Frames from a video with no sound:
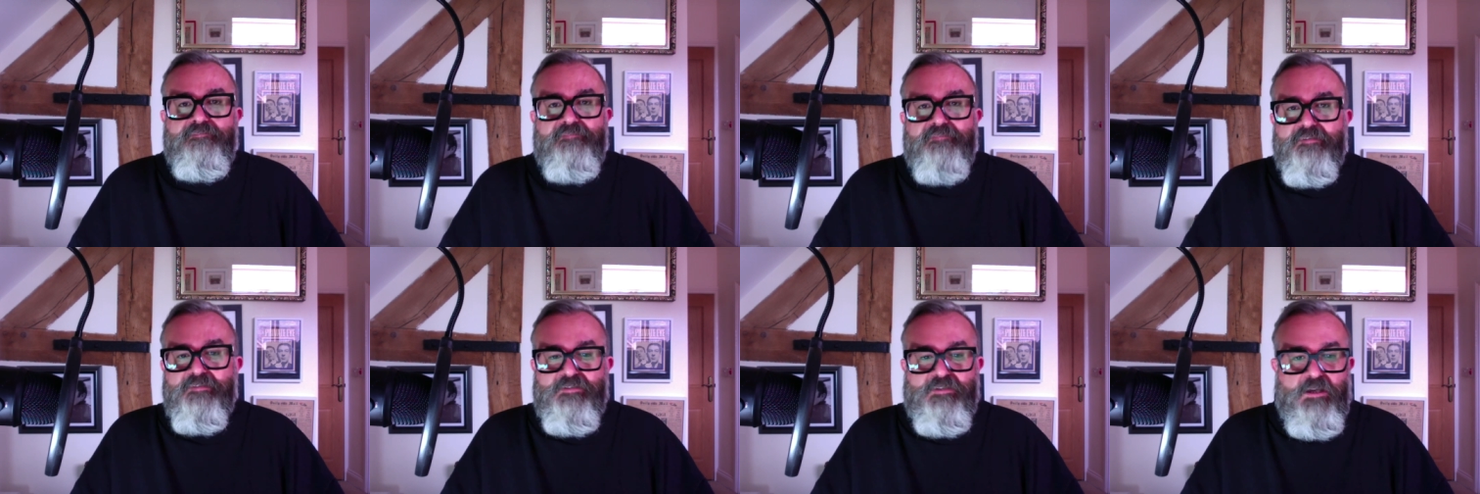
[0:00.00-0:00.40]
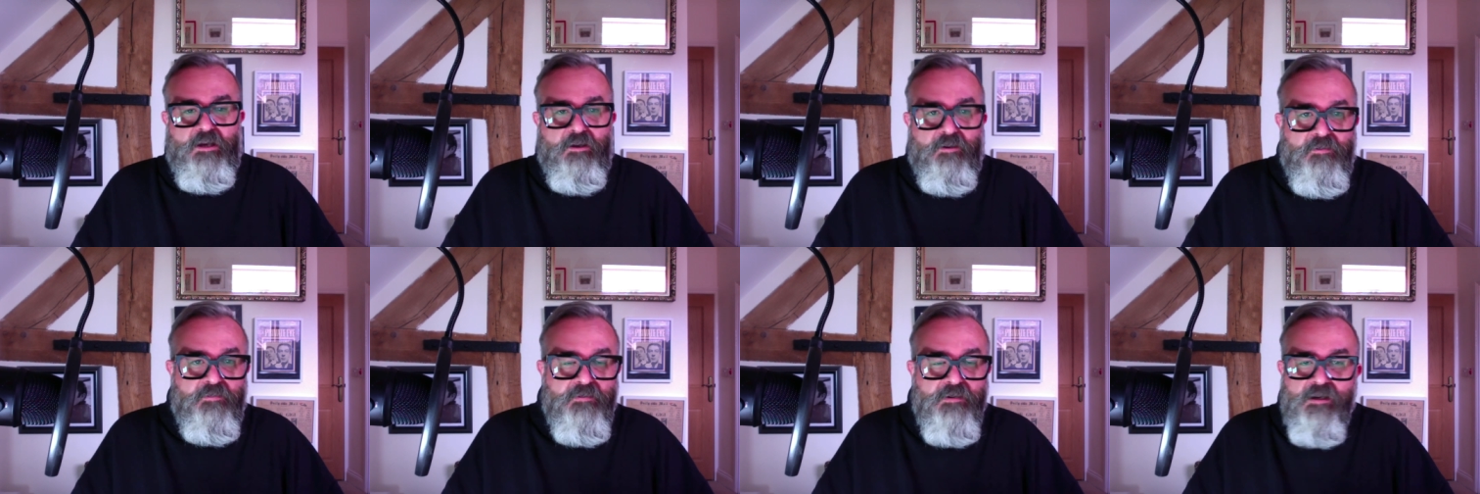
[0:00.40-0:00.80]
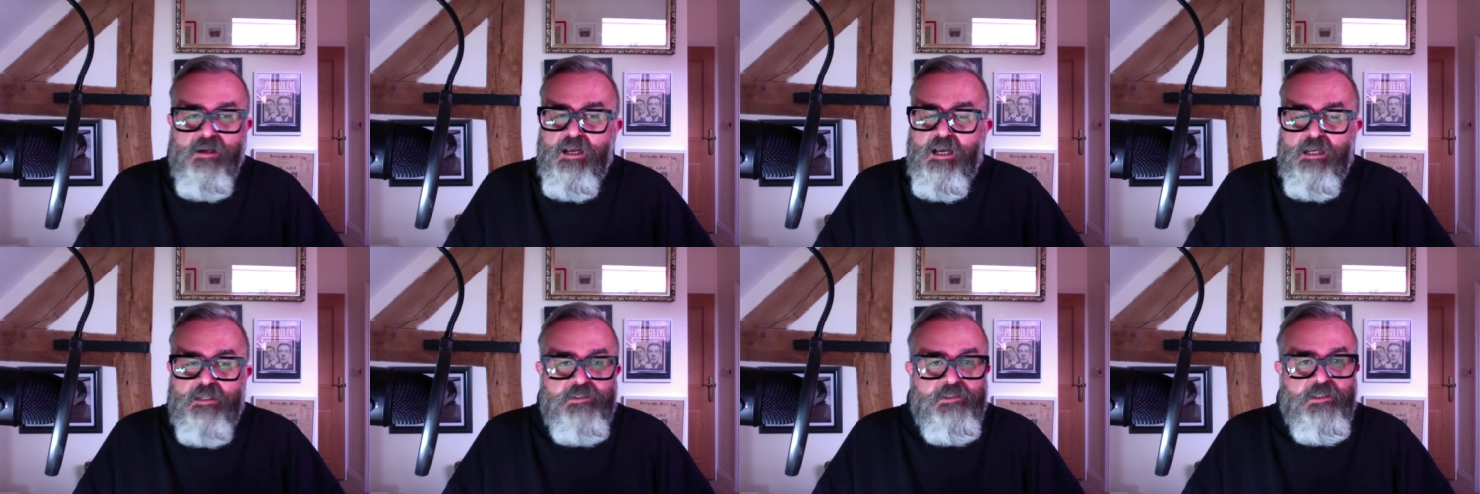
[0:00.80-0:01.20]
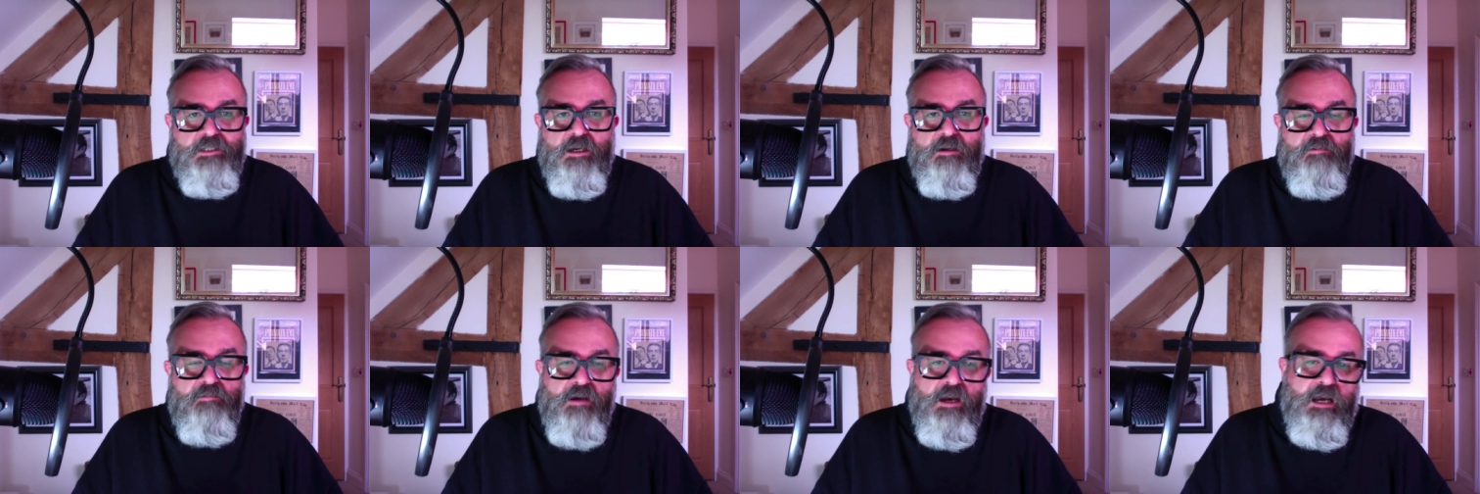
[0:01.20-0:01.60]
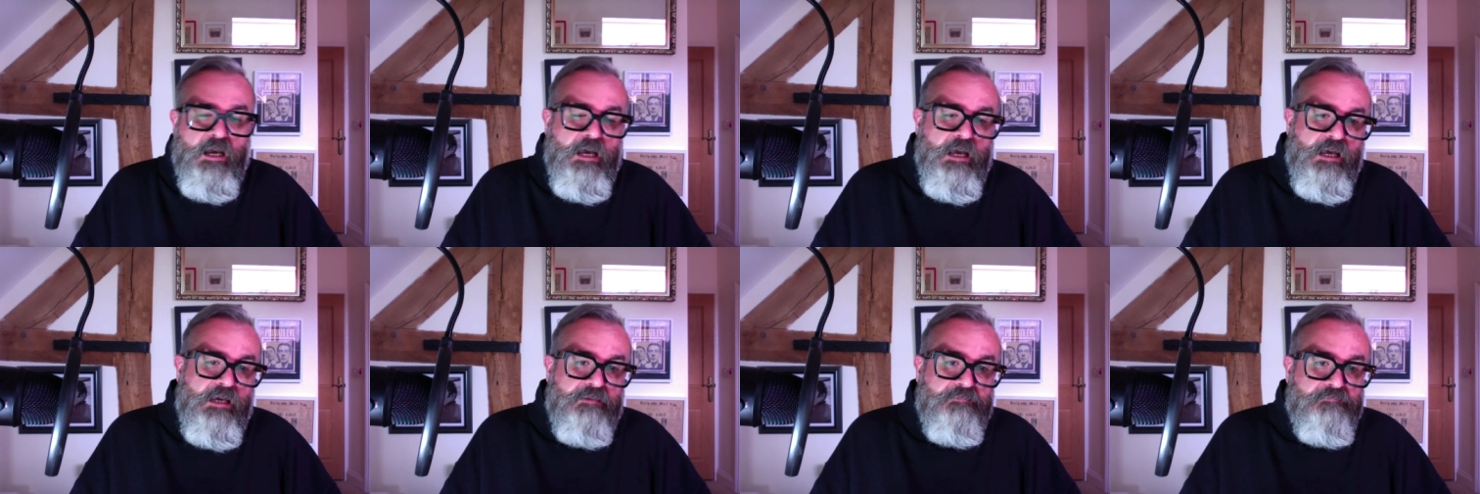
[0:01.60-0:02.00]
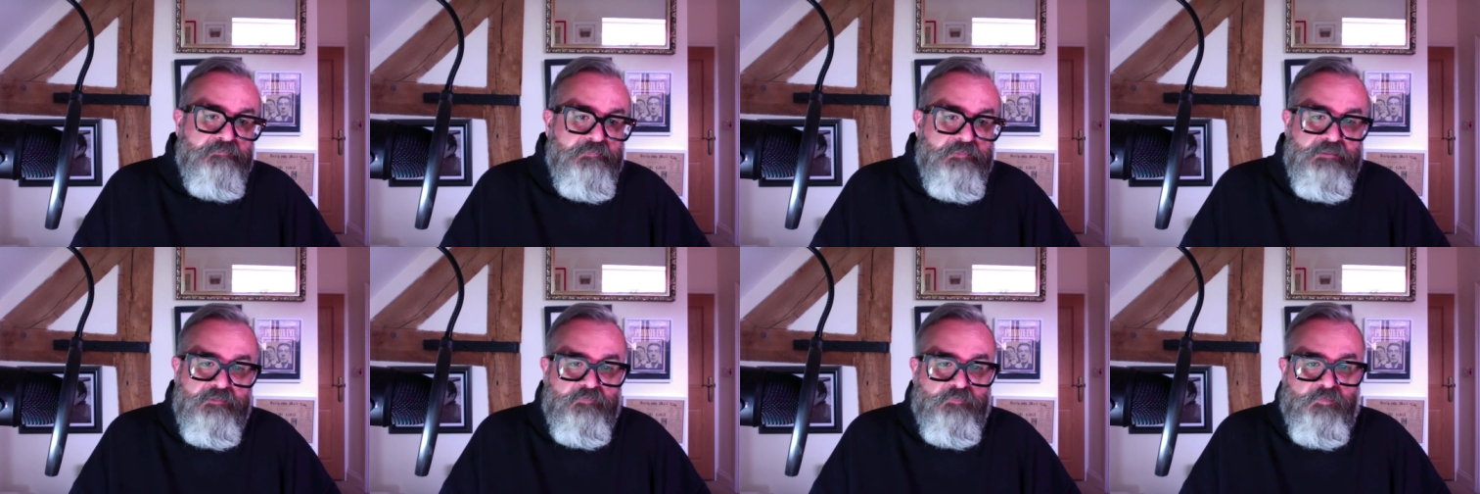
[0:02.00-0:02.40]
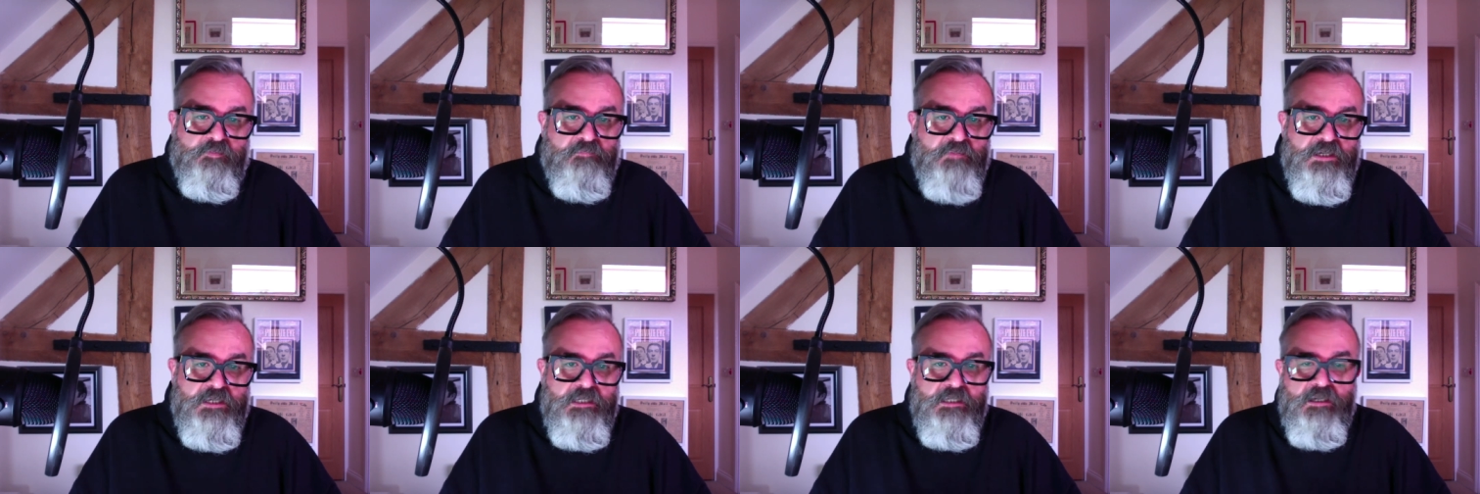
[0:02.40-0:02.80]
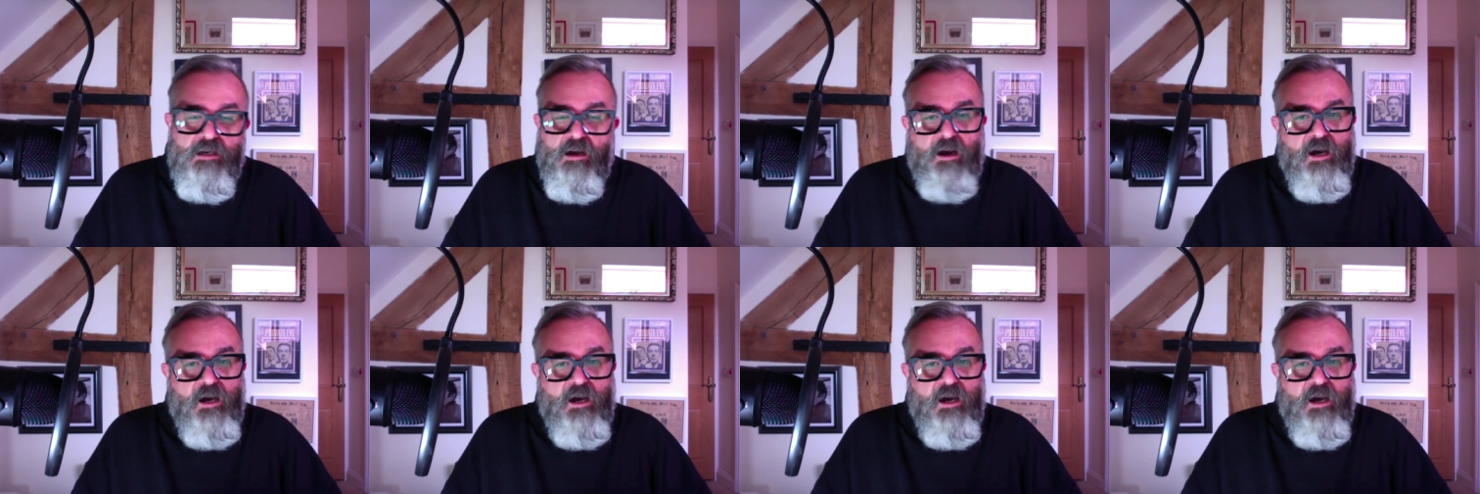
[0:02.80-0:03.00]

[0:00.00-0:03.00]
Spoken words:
So, for me,